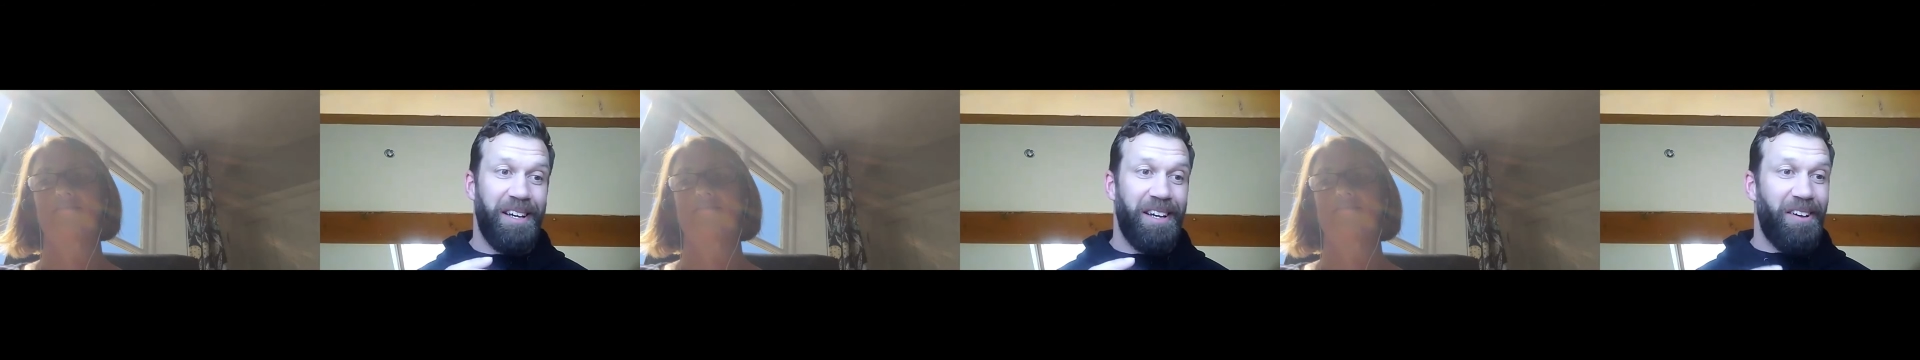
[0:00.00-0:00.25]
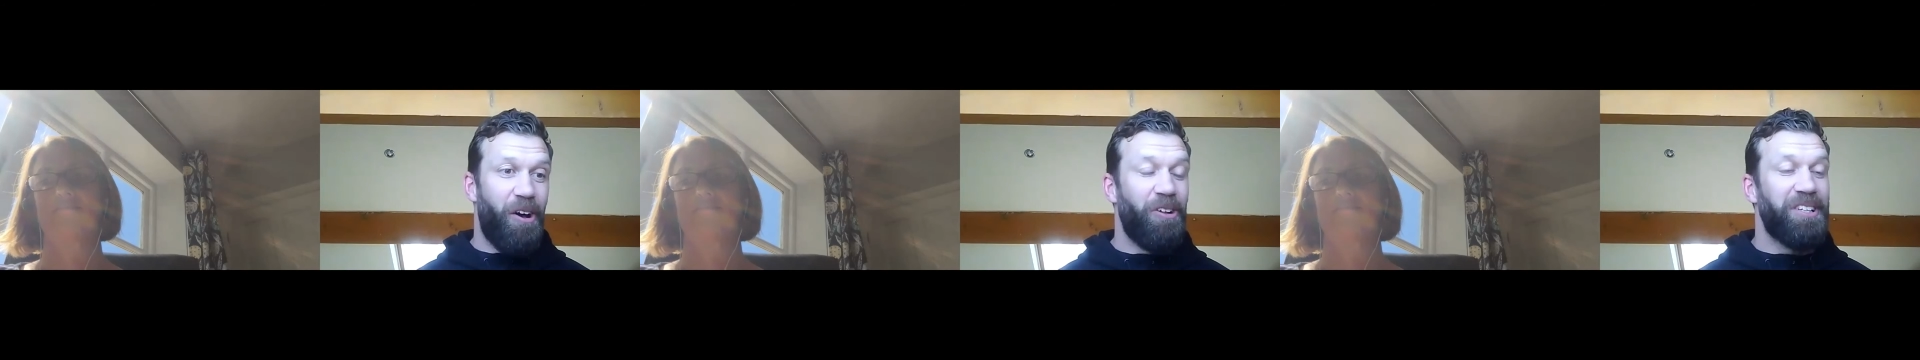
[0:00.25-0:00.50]

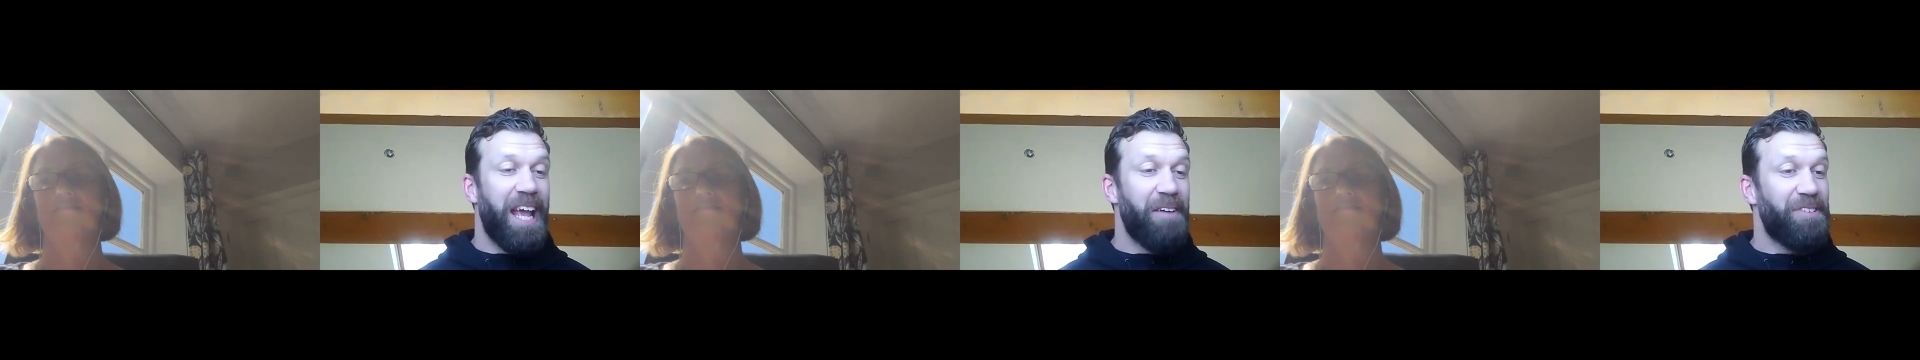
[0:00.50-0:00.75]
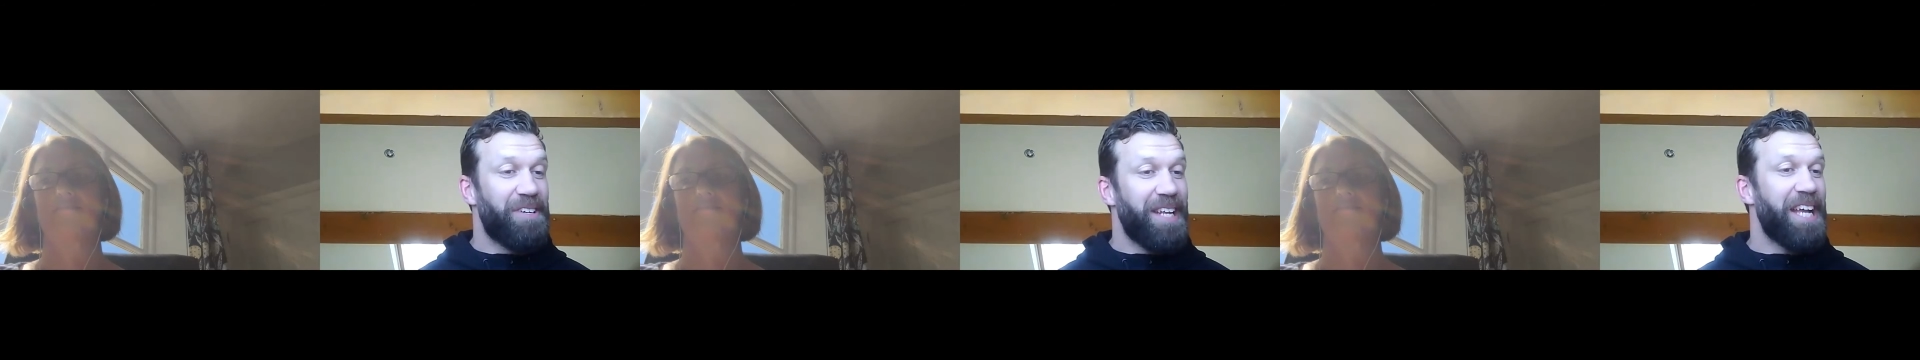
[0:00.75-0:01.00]
all day,
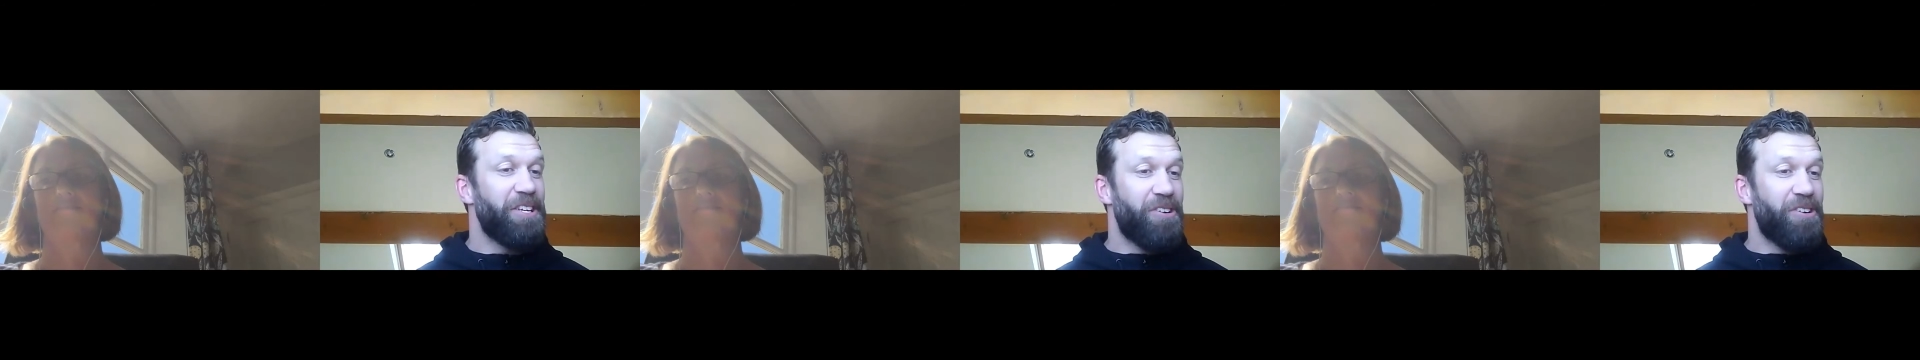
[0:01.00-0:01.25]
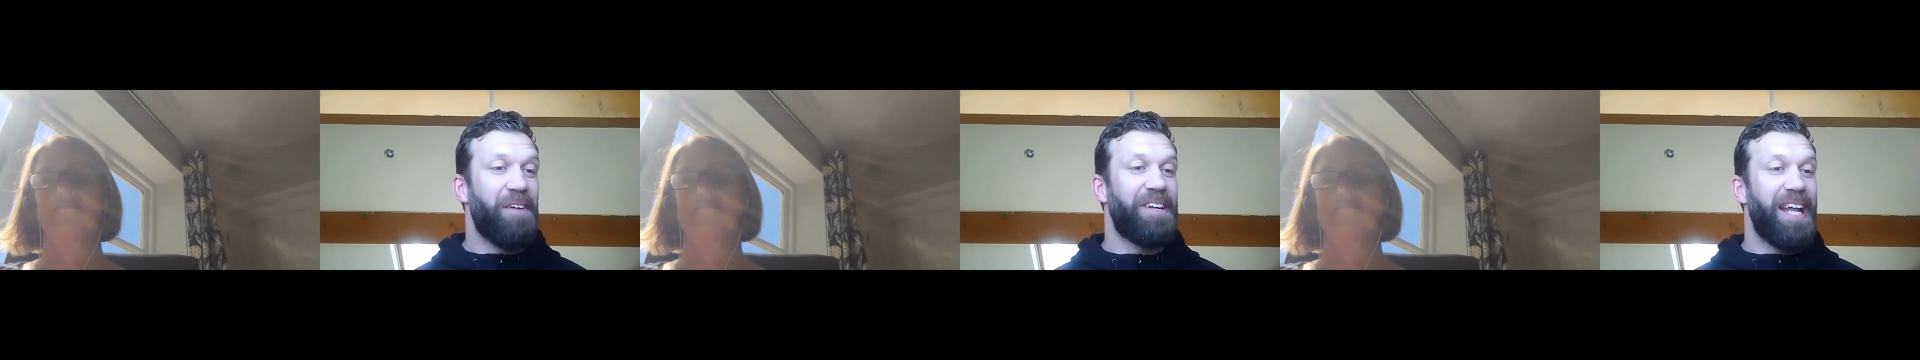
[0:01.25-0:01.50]
every day, and you're not
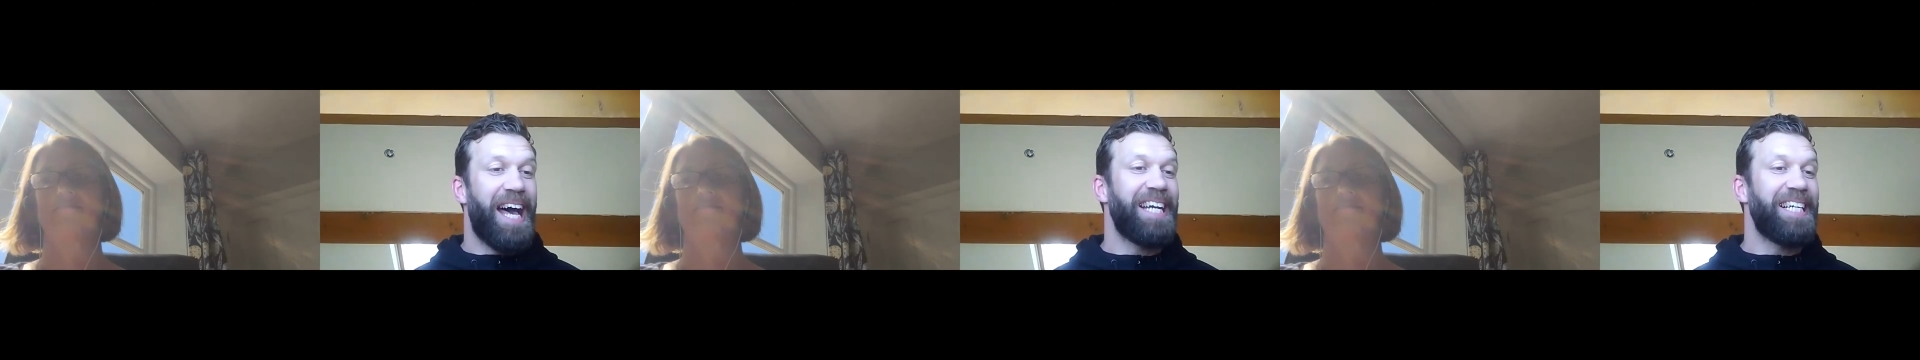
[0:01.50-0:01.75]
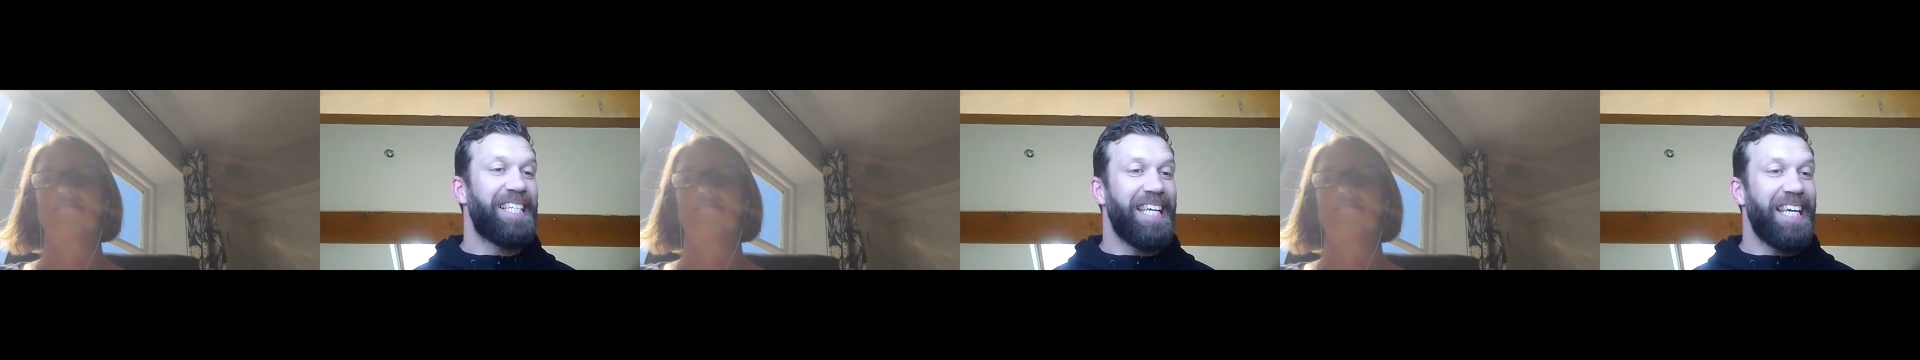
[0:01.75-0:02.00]
having high
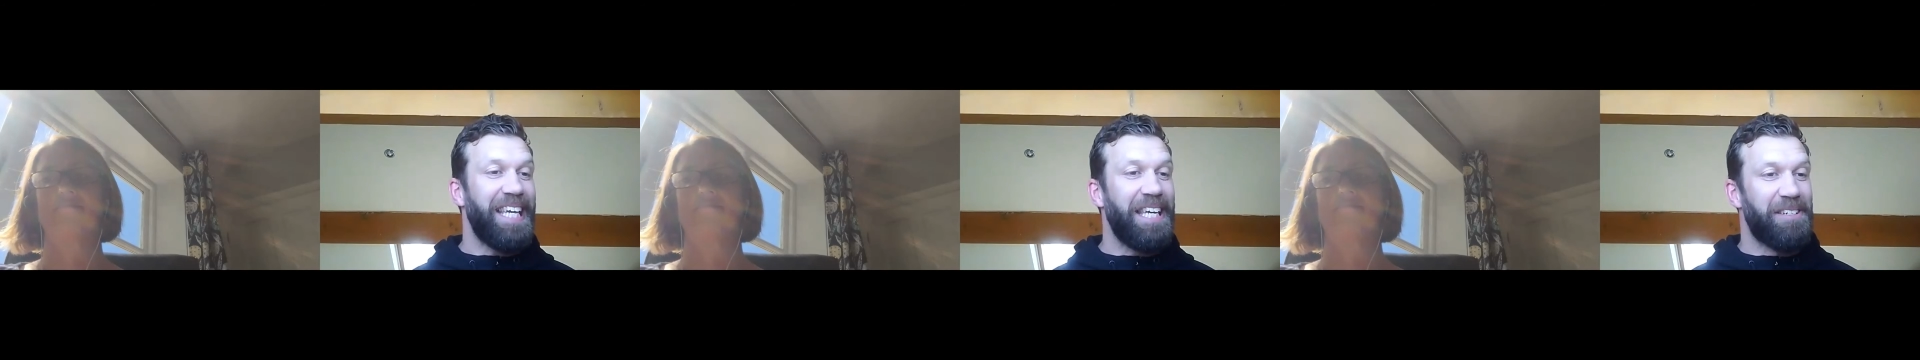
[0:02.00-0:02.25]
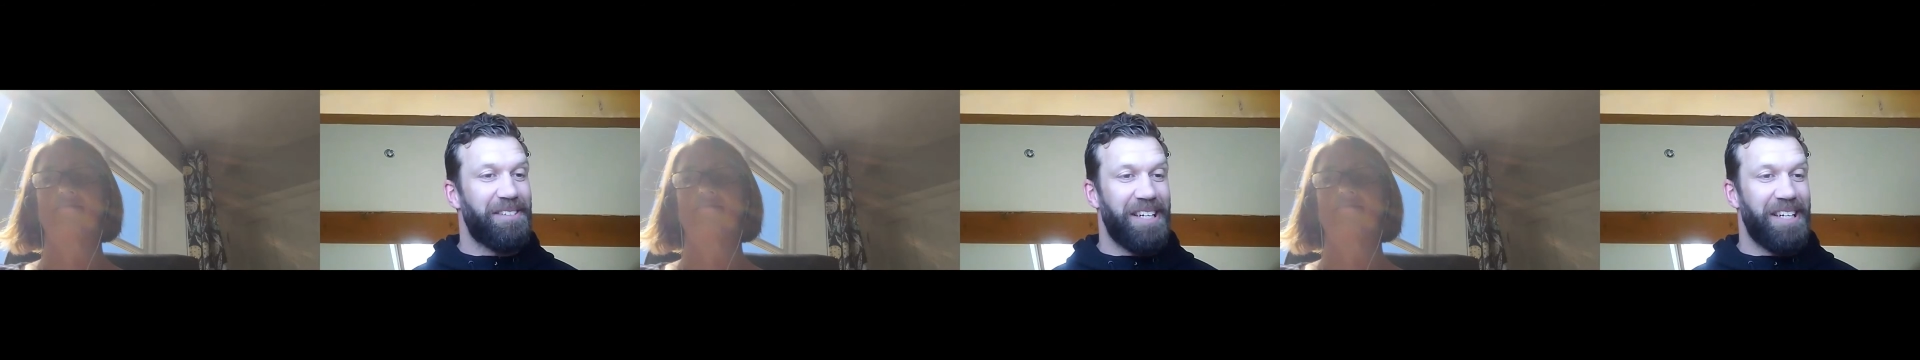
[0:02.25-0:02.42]
tea